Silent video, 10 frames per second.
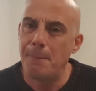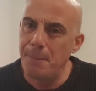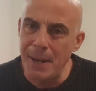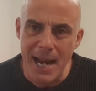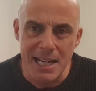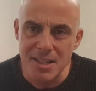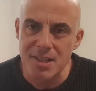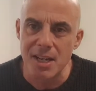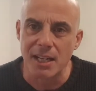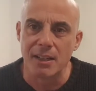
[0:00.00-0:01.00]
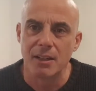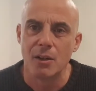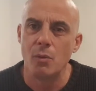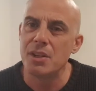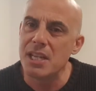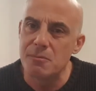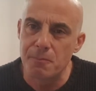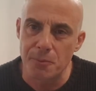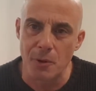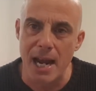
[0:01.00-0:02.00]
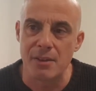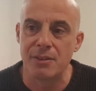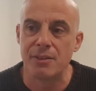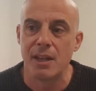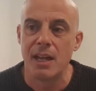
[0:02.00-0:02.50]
panting with his breath